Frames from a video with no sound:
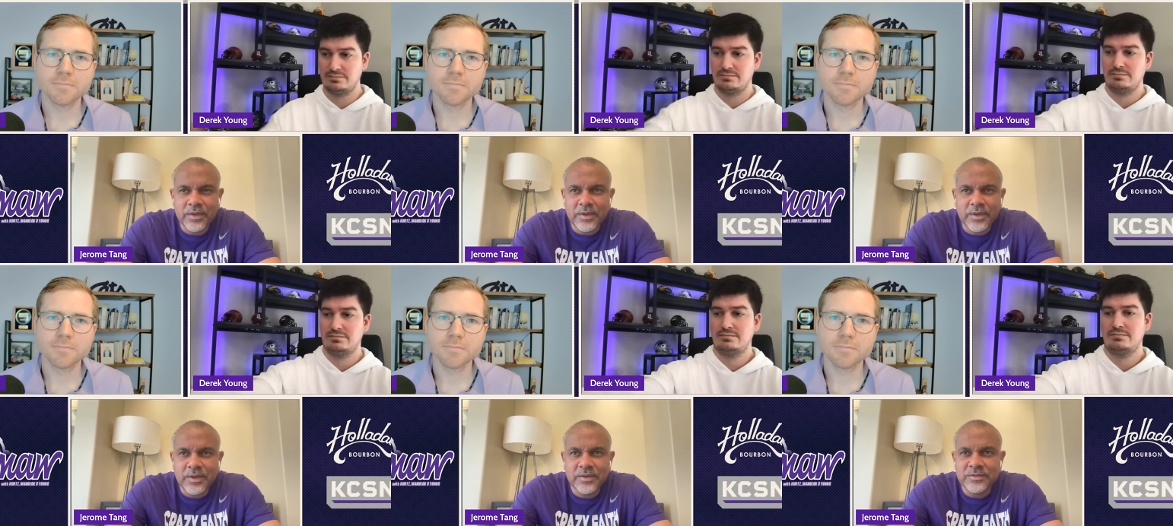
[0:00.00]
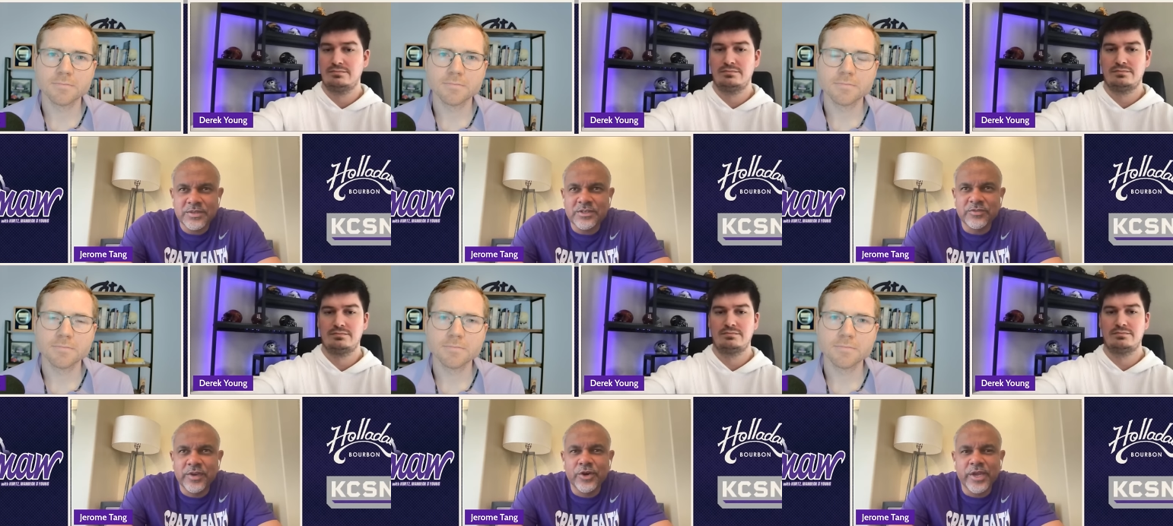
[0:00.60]
Speaker 1: he's he's
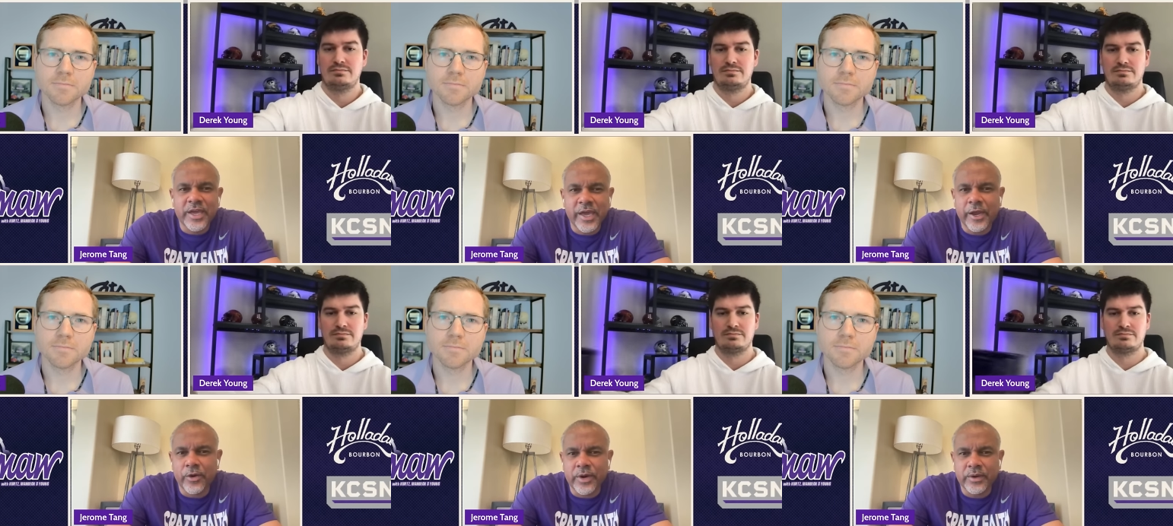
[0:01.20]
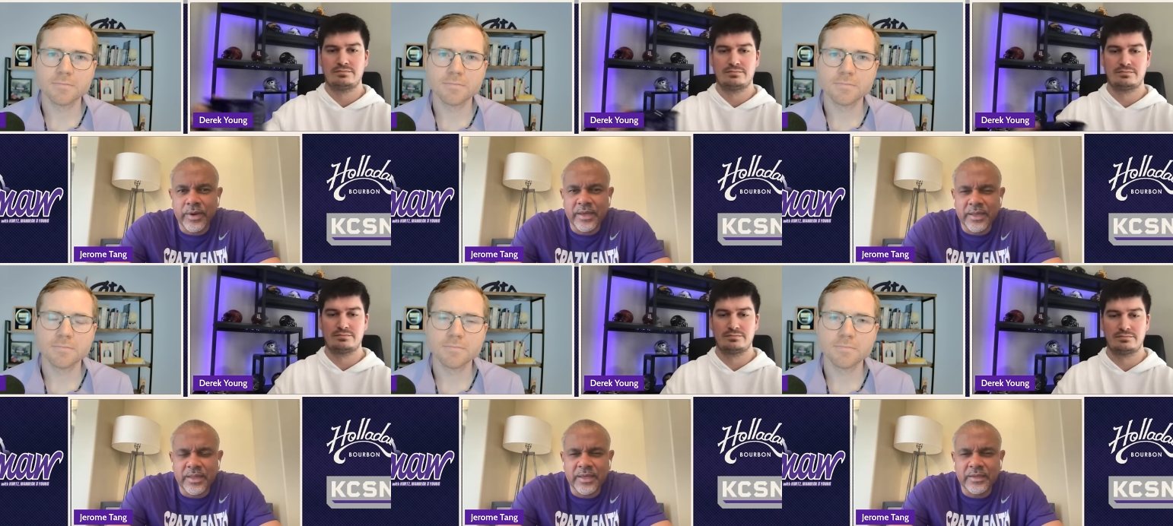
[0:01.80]
very caring. Like
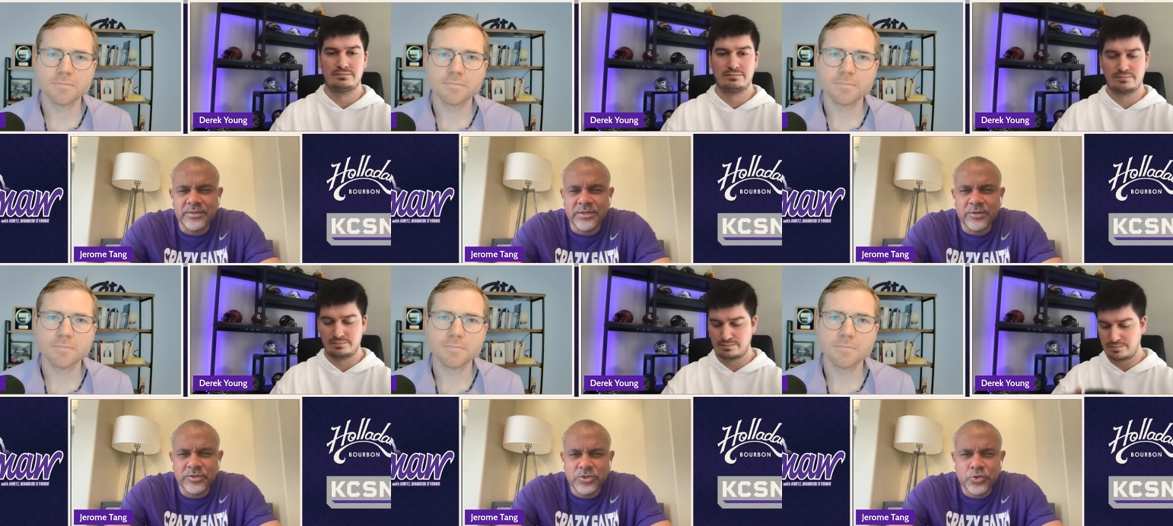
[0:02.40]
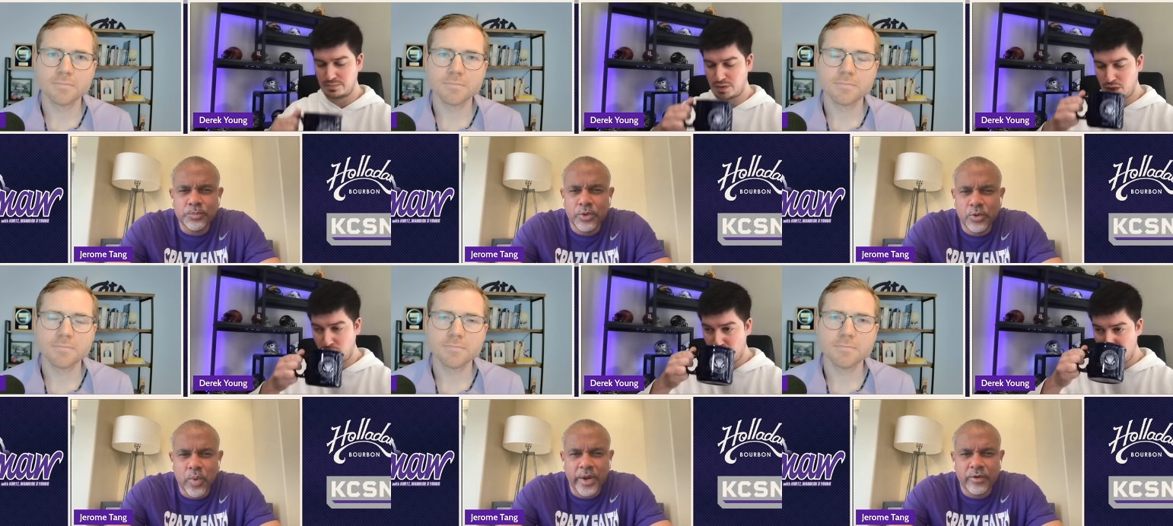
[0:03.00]
like he's super
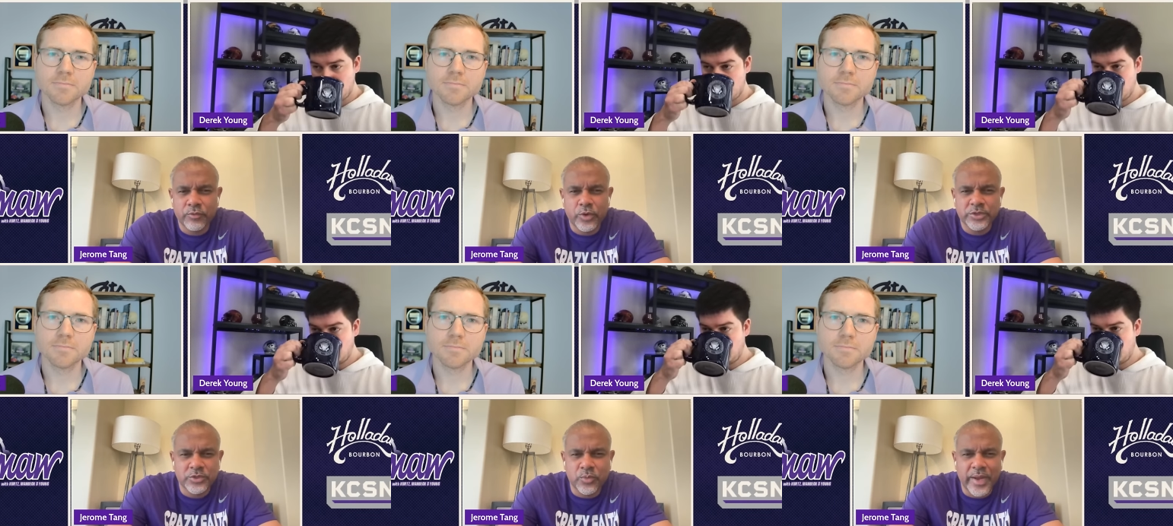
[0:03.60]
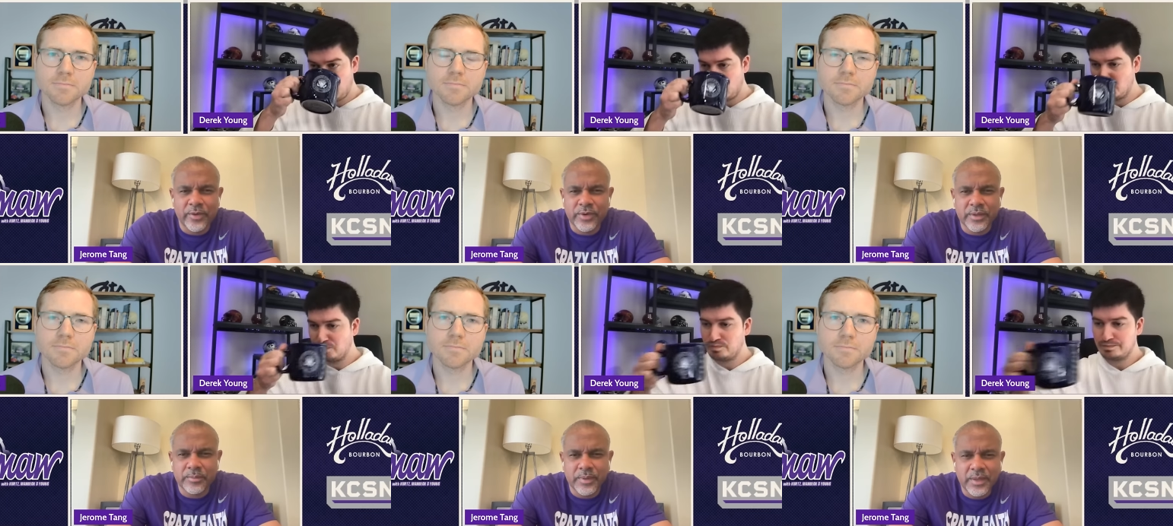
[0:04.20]
aware of what's around
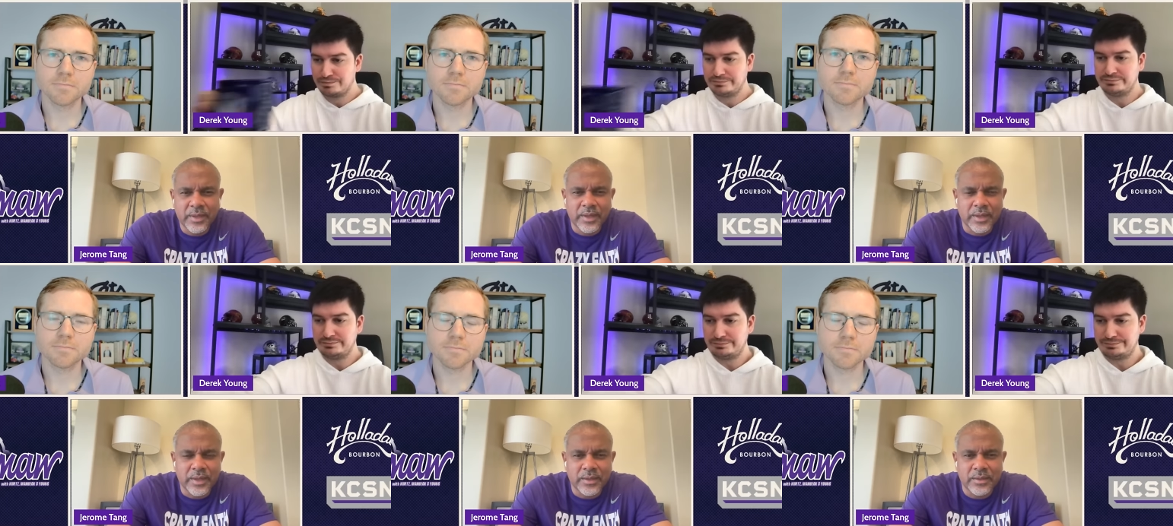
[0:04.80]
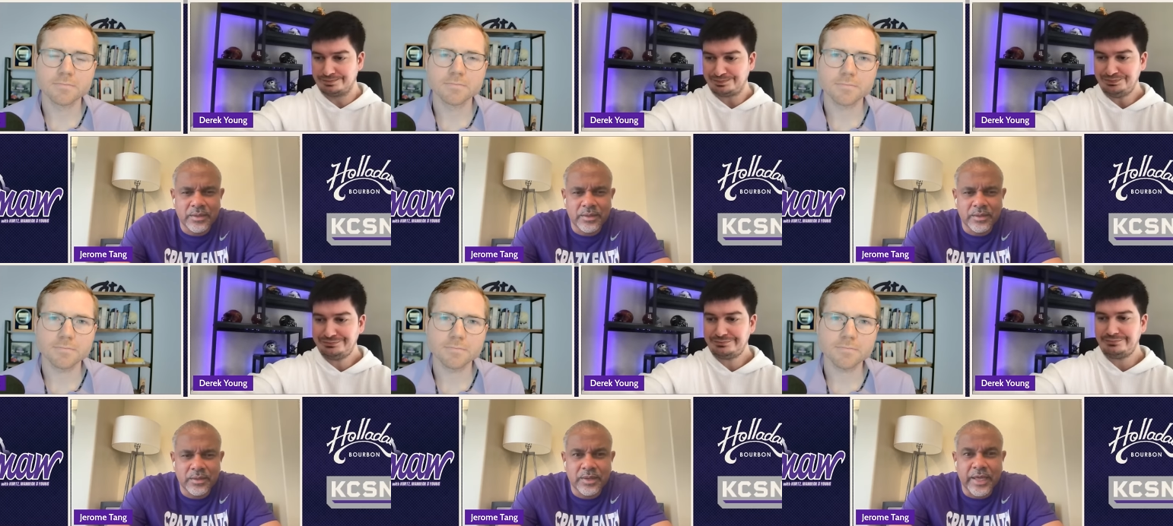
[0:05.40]
him and
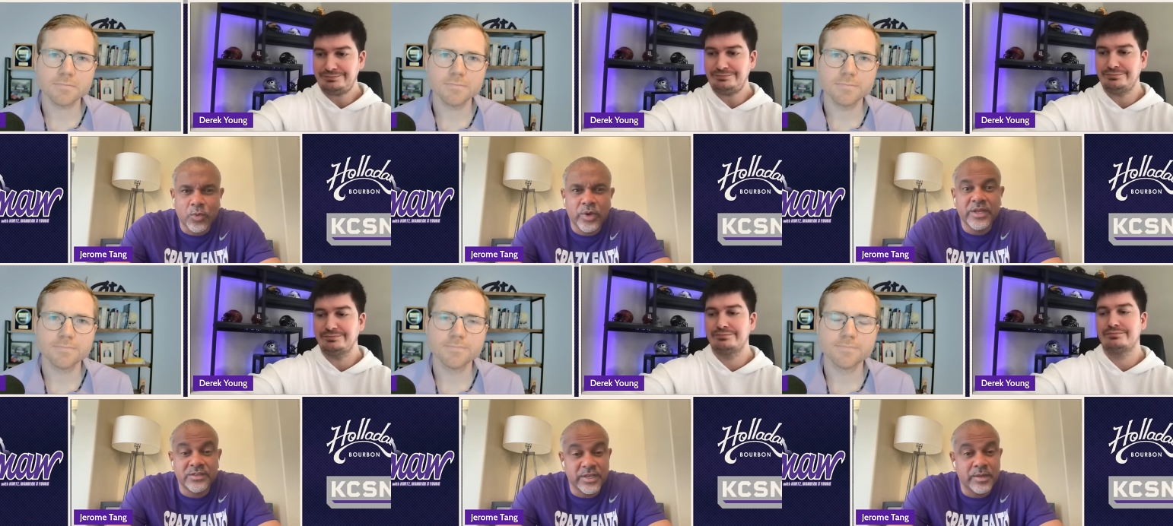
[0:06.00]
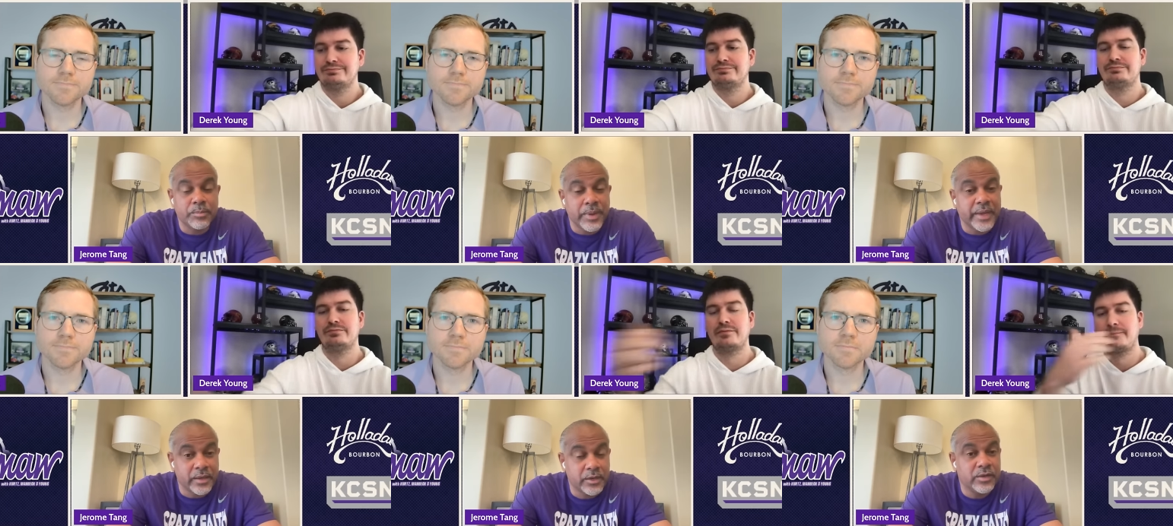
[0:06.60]
uh, like what his
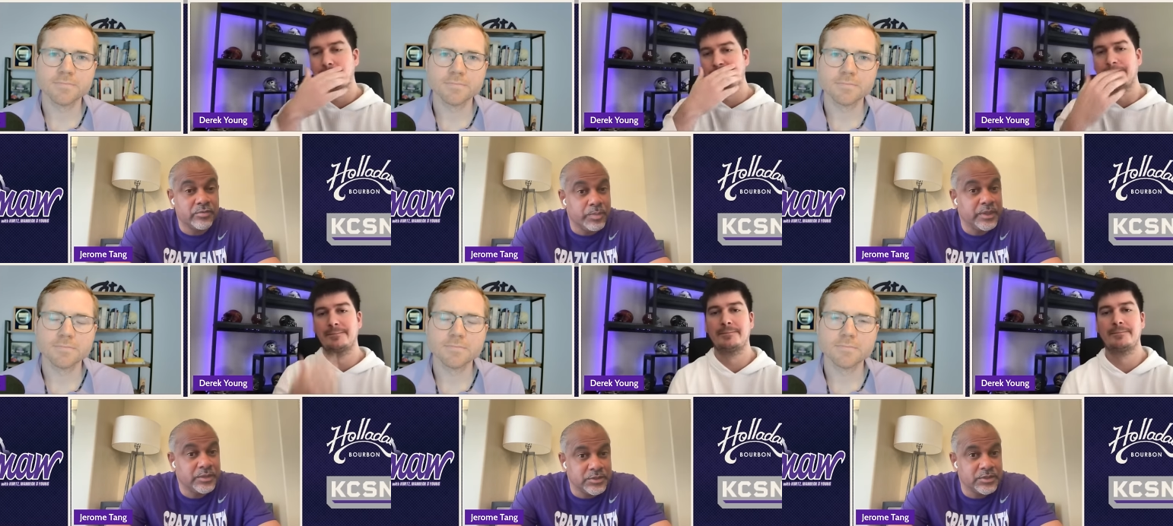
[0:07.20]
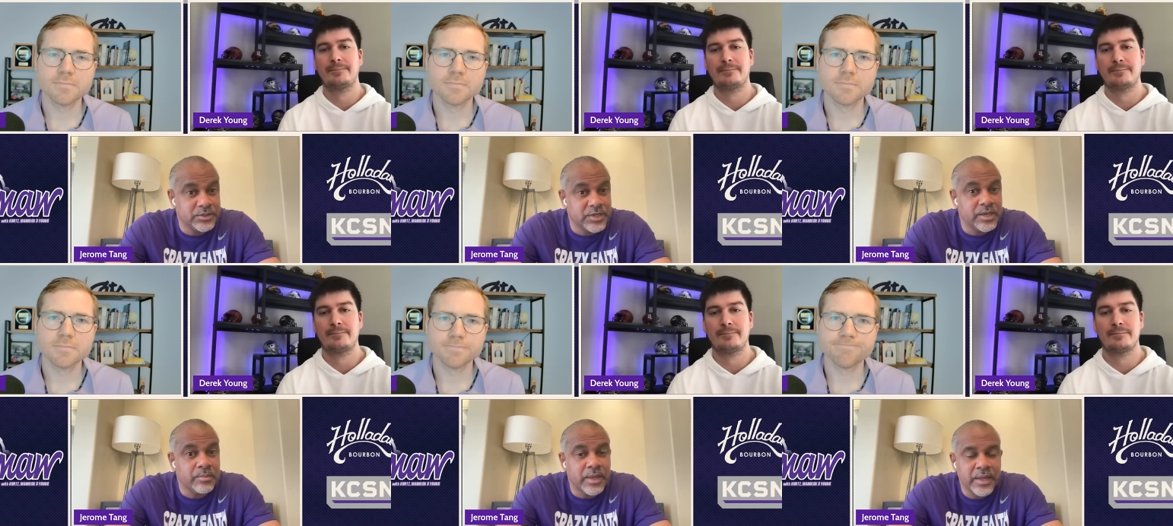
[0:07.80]
impact could have been to the team.